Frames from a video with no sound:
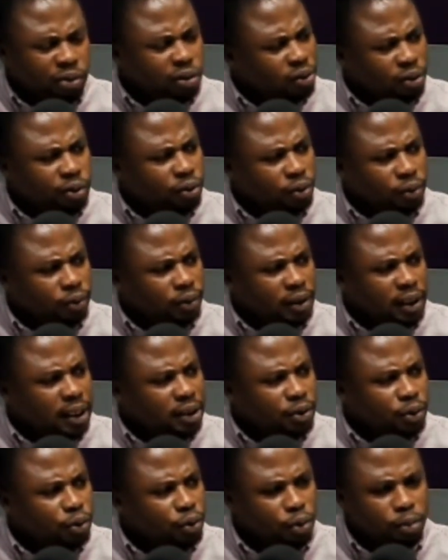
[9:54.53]
no. He
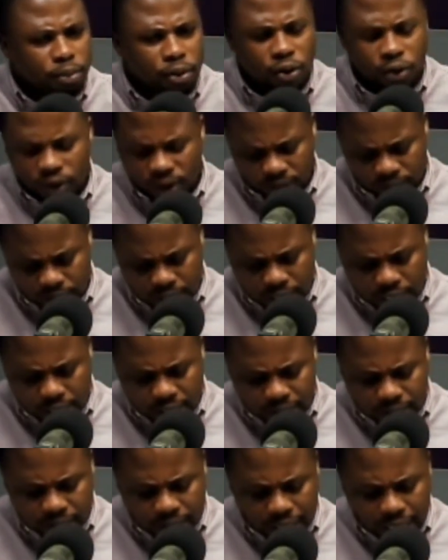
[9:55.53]
has to go because
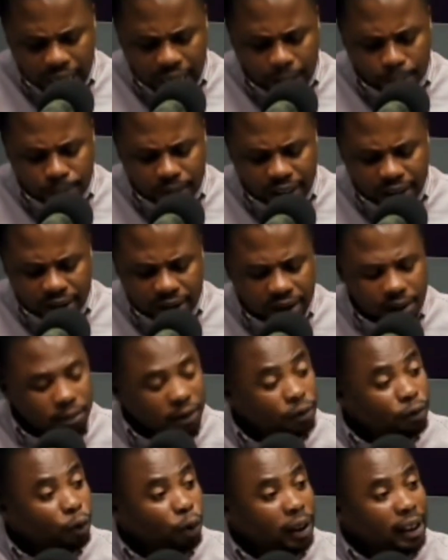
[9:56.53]
say I buy a
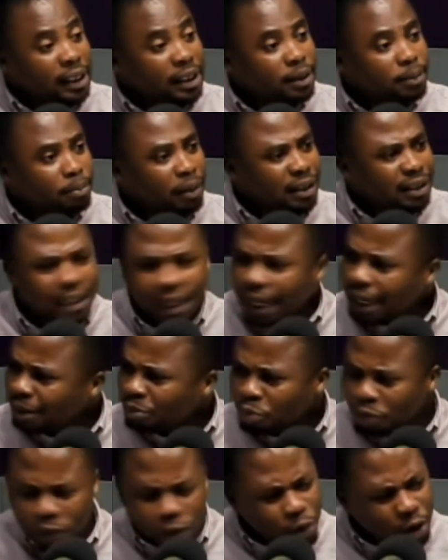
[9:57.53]
team for 8 months.
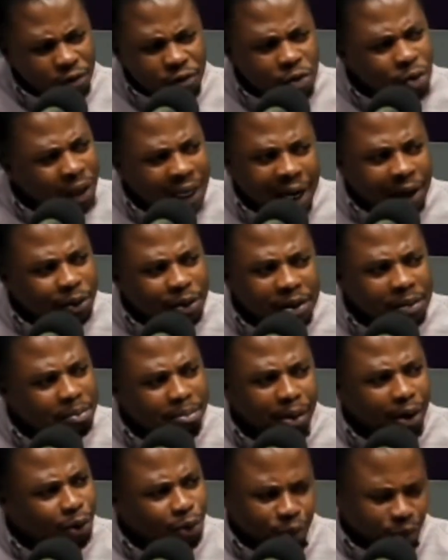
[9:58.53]
Ngwafu wana junu
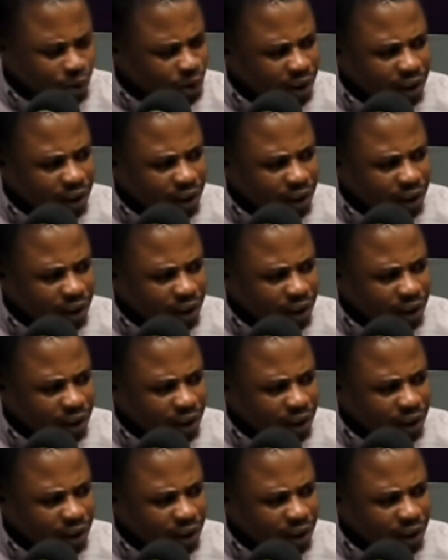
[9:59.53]
mbado